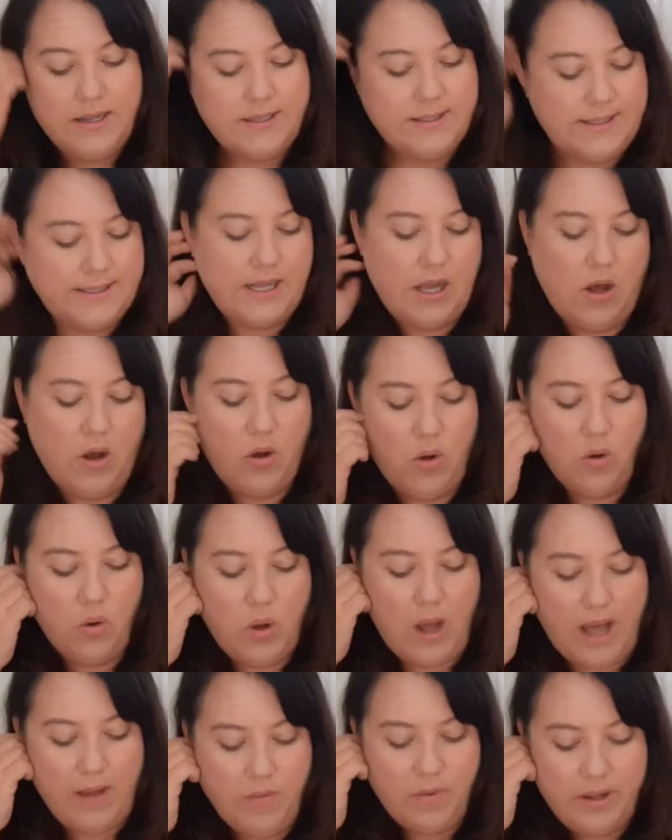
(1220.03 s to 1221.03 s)

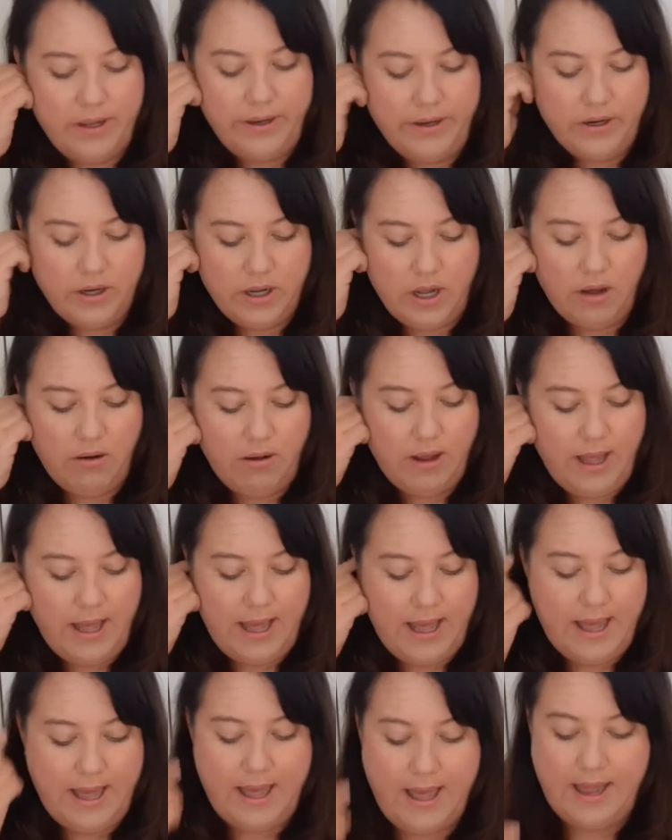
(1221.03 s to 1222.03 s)
So I want you to go
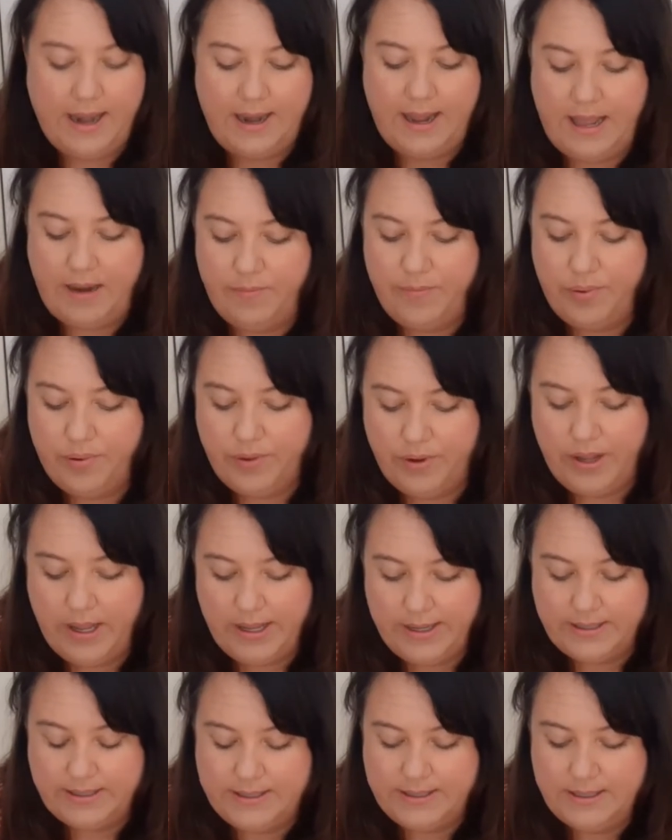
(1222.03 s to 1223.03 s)
ahead and
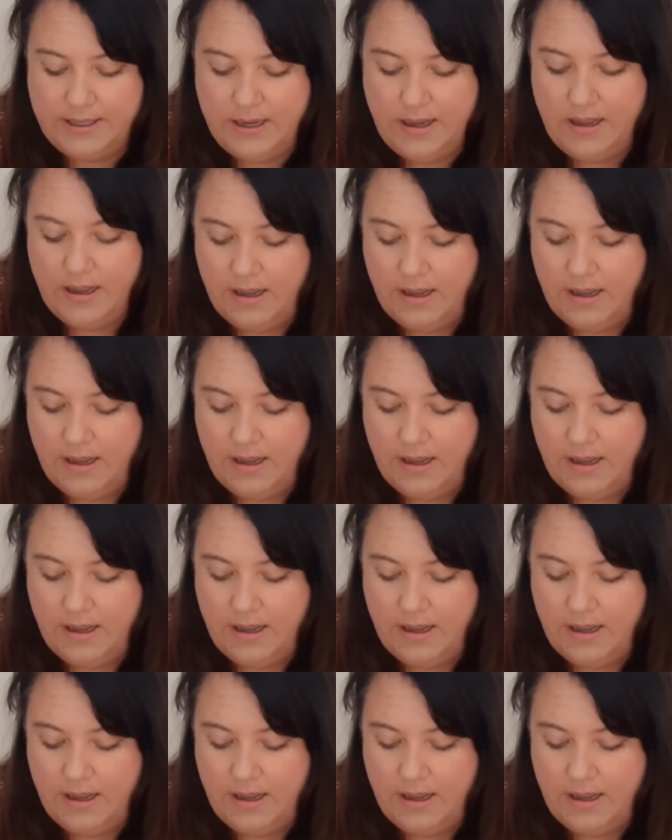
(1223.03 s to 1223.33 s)
put